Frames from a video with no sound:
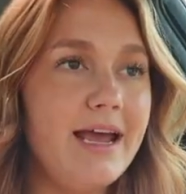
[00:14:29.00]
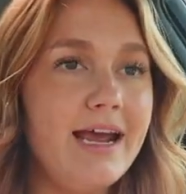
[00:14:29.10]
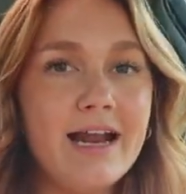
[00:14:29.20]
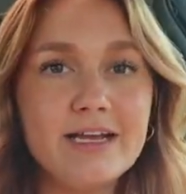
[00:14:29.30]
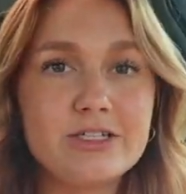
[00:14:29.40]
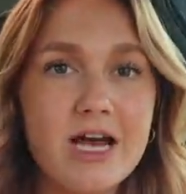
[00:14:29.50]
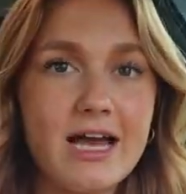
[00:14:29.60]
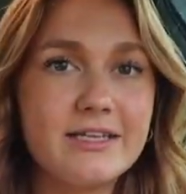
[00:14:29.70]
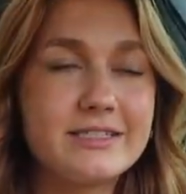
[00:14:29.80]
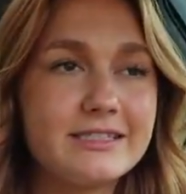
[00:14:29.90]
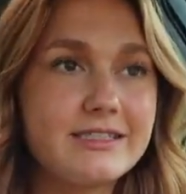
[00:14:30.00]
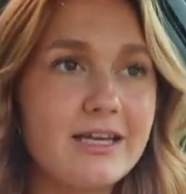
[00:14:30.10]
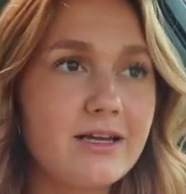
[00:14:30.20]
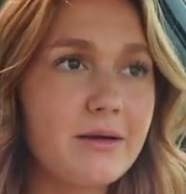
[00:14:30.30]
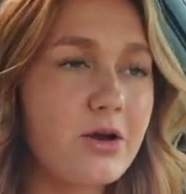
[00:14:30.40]
NHS
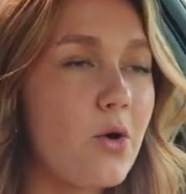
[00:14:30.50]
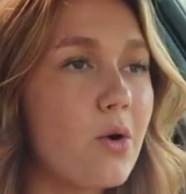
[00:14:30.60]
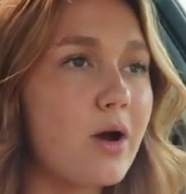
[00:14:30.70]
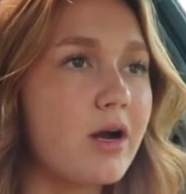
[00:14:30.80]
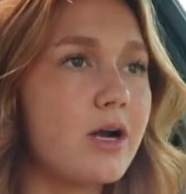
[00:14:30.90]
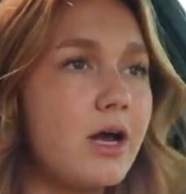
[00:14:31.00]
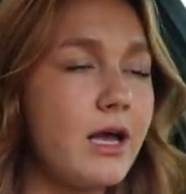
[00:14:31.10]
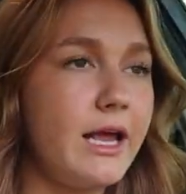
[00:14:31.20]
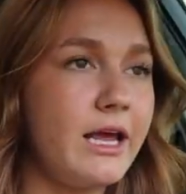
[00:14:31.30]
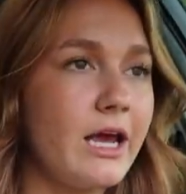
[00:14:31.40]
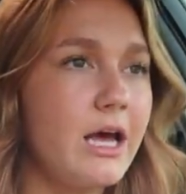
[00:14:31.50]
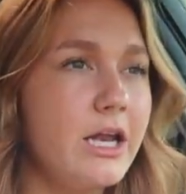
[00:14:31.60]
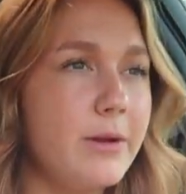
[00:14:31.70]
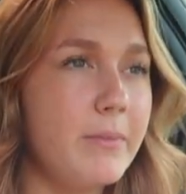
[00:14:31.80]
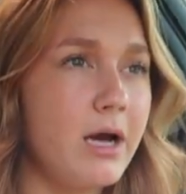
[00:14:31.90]
cord
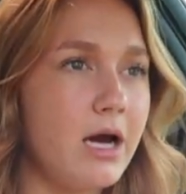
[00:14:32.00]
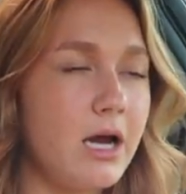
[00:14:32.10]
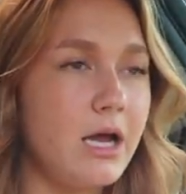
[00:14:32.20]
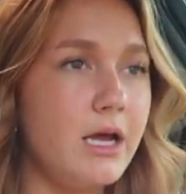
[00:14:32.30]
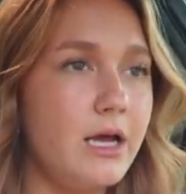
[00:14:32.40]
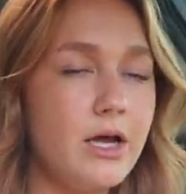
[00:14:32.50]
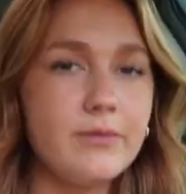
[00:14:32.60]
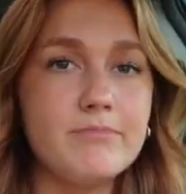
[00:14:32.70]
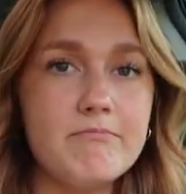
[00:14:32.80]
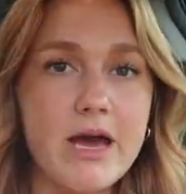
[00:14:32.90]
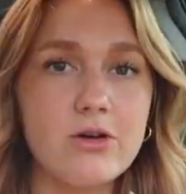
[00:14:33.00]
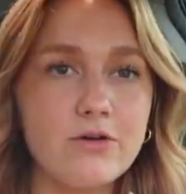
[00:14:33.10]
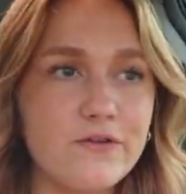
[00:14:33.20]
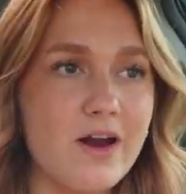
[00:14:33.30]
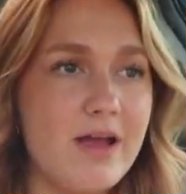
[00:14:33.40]
and my
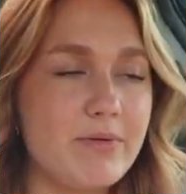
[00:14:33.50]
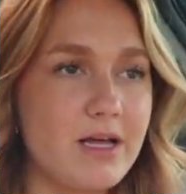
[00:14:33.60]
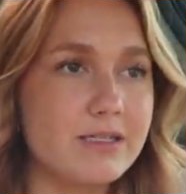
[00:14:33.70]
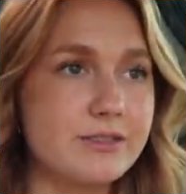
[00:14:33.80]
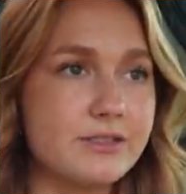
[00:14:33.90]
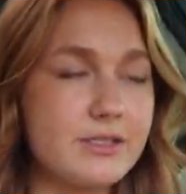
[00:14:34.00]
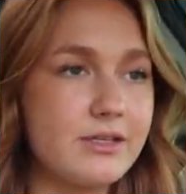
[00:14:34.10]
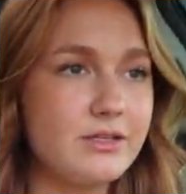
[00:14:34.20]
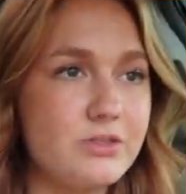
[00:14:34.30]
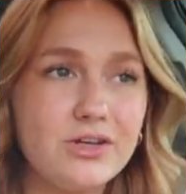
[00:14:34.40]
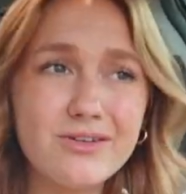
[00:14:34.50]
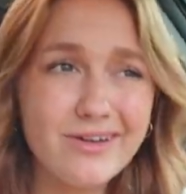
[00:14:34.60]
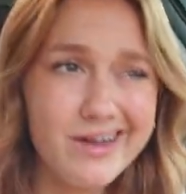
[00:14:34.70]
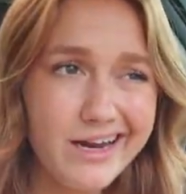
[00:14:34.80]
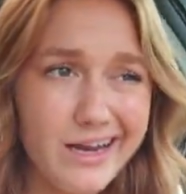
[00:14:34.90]
medal for A+
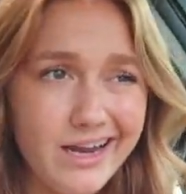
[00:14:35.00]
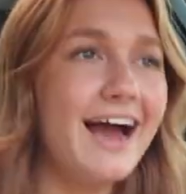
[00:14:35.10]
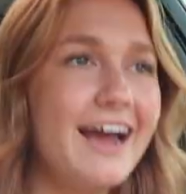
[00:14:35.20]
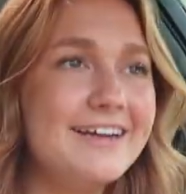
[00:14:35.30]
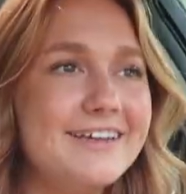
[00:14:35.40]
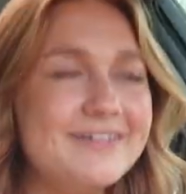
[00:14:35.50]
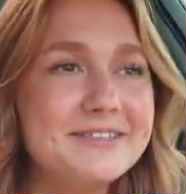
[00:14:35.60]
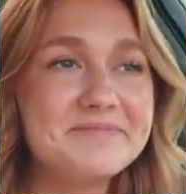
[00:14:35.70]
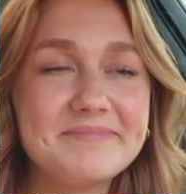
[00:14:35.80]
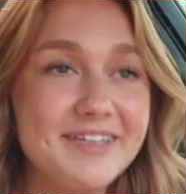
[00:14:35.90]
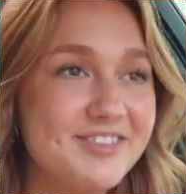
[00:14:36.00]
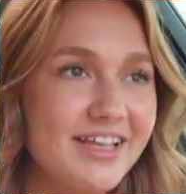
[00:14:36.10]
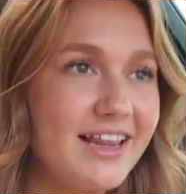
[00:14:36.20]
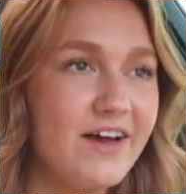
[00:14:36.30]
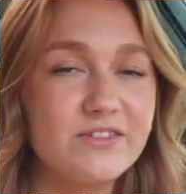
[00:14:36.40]
tutoring. I
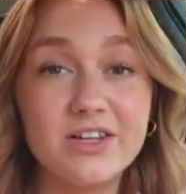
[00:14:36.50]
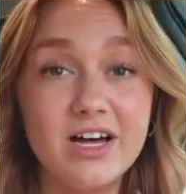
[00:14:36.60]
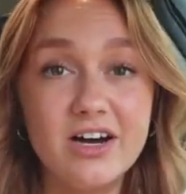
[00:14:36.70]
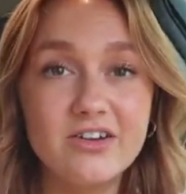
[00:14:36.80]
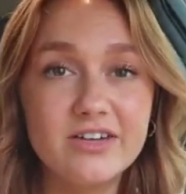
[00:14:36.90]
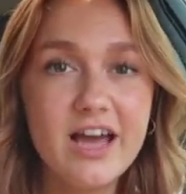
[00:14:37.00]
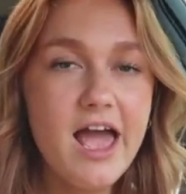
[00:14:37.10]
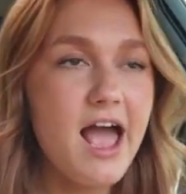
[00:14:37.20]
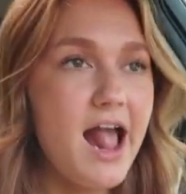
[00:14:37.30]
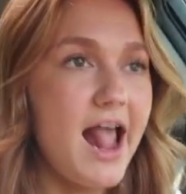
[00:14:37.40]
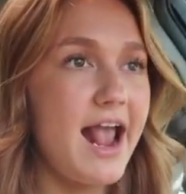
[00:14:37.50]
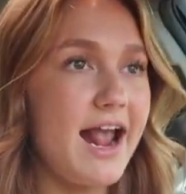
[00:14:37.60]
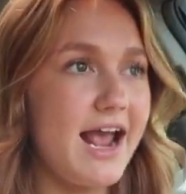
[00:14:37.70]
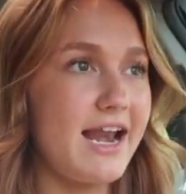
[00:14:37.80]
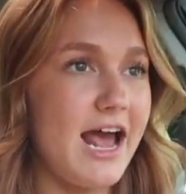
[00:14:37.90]
basically left alone,
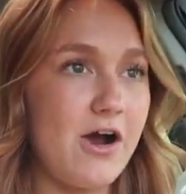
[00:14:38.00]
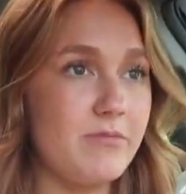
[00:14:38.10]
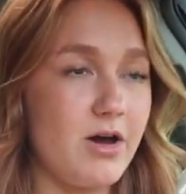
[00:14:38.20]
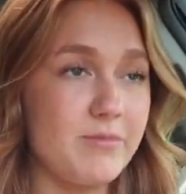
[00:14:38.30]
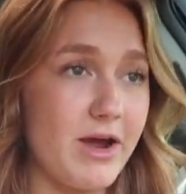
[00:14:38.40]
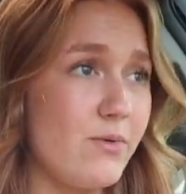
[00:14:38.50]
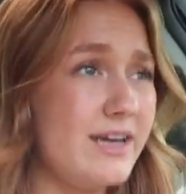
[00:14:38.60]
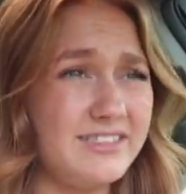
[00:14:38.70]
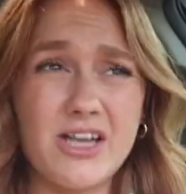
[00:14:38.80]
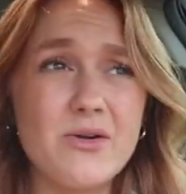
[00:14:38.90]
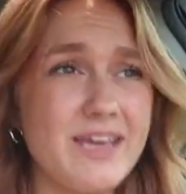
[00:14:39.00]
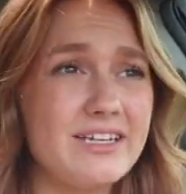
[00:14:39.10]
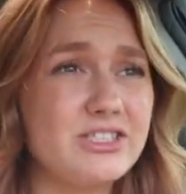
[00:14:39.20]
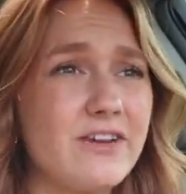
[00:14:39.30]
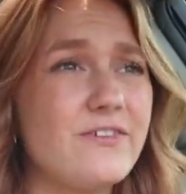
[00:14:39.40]
and now I'm on my way to go
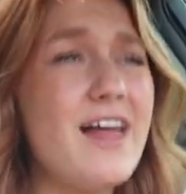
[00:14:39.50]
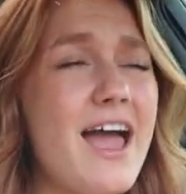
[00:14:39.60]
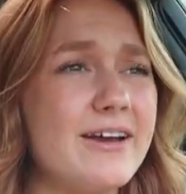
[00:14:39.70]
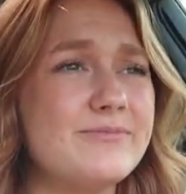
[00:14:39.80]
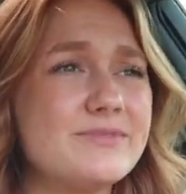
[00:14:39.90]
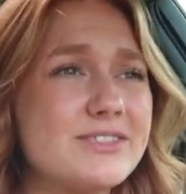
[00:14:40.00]
get Chick-fil-A.